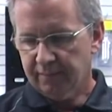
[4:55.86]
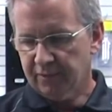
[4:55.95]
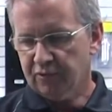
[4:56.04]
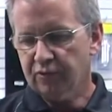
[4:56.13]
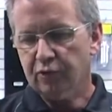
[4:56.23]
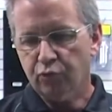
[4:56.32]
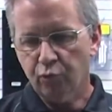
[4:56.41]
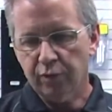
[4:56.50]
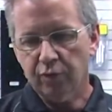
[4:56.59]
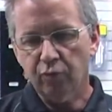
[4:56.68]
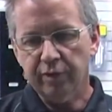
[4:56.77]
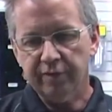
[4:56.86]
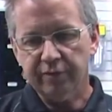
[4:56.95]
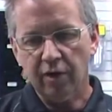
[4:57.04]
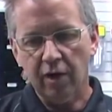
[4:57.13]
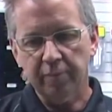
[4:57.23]
This is a twill
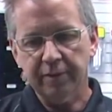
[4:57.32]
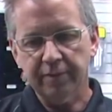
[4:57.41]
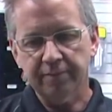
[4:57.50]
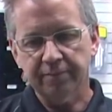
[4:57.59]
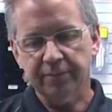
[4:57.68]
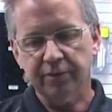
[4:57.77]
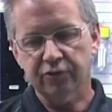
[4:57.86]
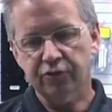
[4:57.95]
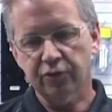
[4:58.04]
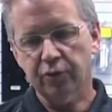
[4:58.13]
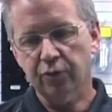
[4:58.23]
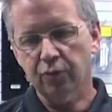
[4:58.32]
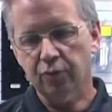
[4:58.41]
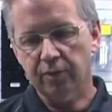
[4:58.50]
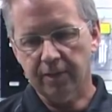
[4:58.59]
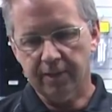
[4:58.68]
weave carbon.
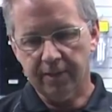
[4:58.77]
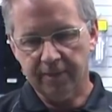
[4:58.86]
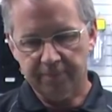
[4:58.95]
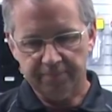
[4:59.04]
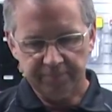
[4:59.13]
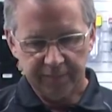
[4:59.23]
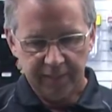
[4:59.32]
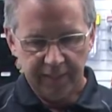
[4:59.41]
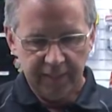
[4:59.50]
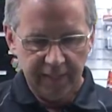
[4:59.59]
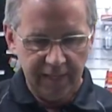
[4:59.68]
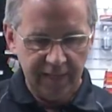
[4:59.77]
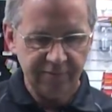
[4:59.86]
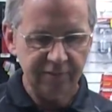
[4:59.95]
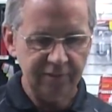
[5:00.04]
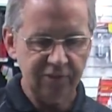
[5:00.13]
So It
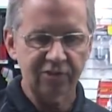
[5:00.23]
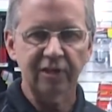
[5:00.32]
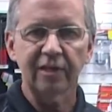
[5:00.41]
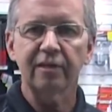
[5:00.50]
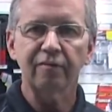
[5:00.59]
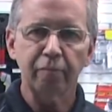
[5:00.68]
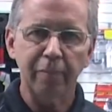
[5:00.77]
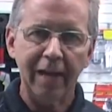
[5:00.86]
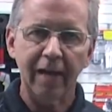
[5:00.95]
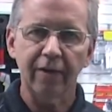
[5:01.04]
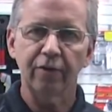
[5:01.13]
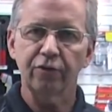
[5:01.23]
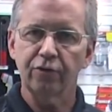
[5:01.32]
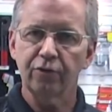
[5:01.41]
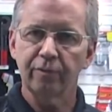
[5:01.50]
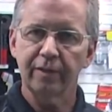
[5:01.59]
has a distinctive pattern
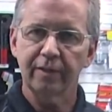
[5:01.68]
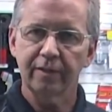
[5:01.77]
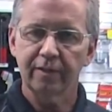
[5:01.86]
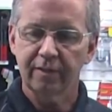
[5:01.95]
to it,